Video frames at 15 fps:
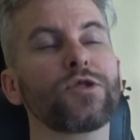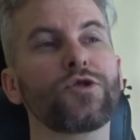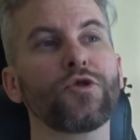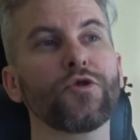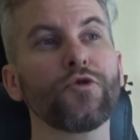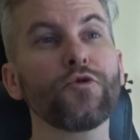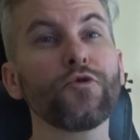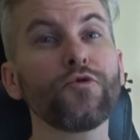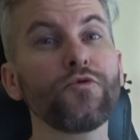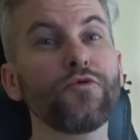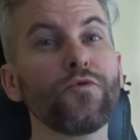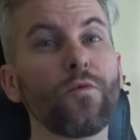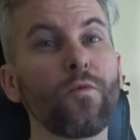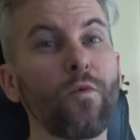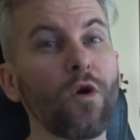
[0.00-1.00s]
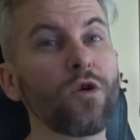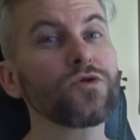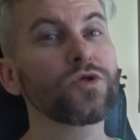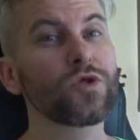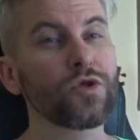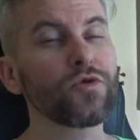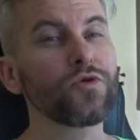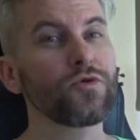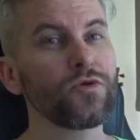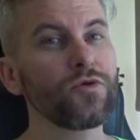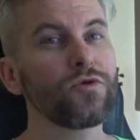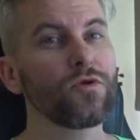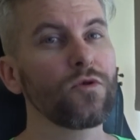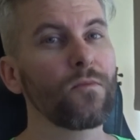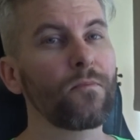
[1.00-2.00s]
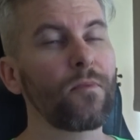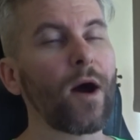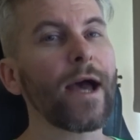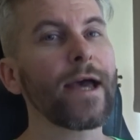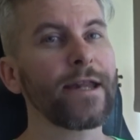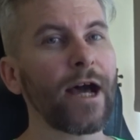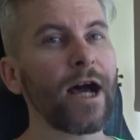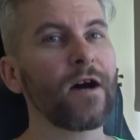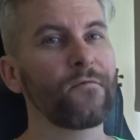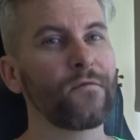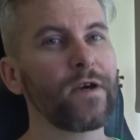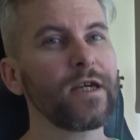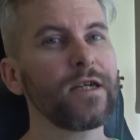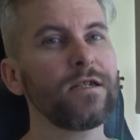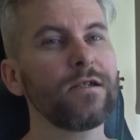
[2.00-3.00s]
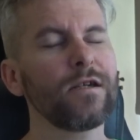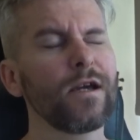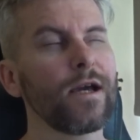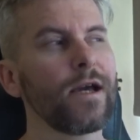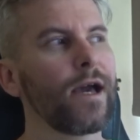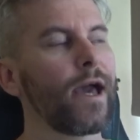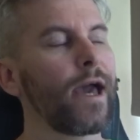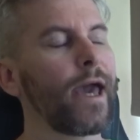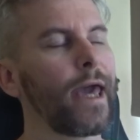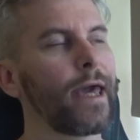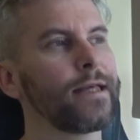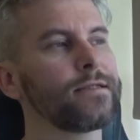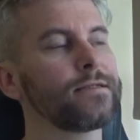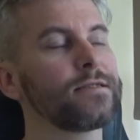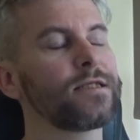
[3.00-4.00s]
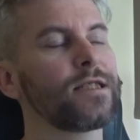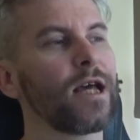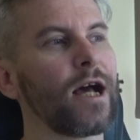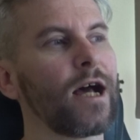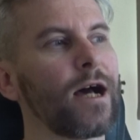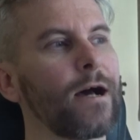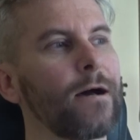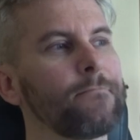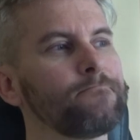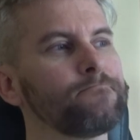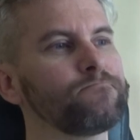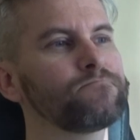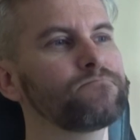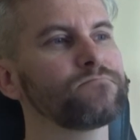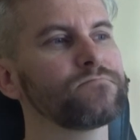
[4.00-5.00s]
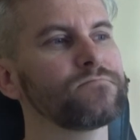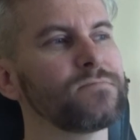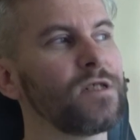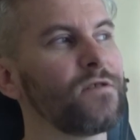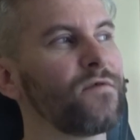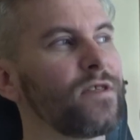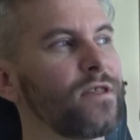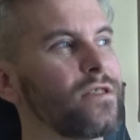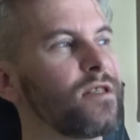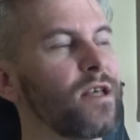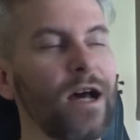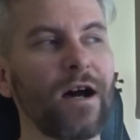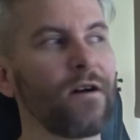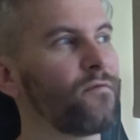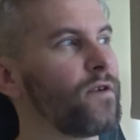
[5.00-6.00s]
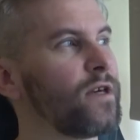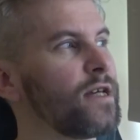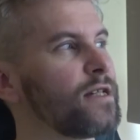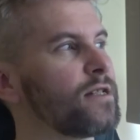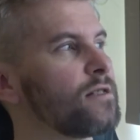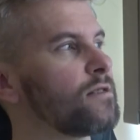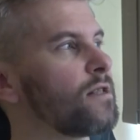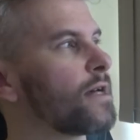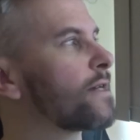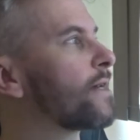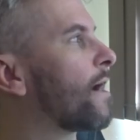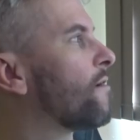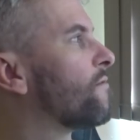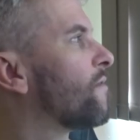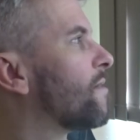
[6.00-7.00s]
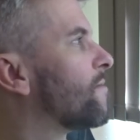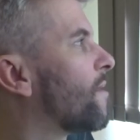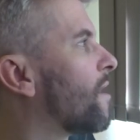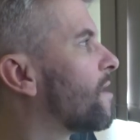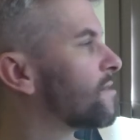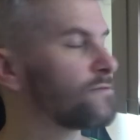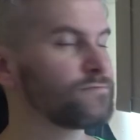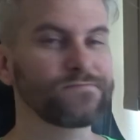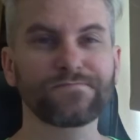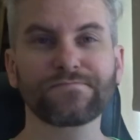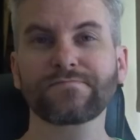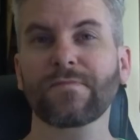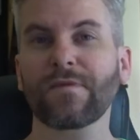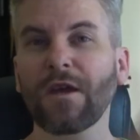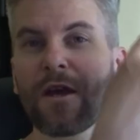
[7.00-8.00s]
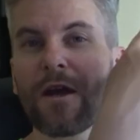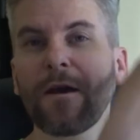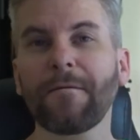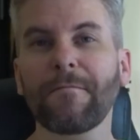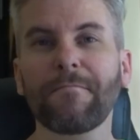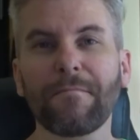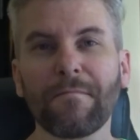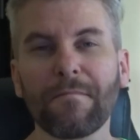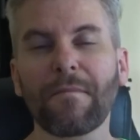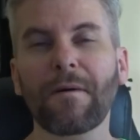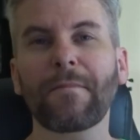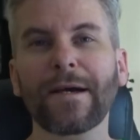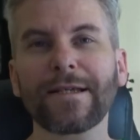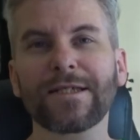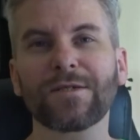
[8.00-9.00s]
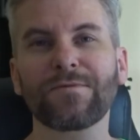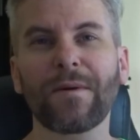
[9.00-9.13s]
do want to buy an RV and live in an RV at a, like, caravan park. My mate just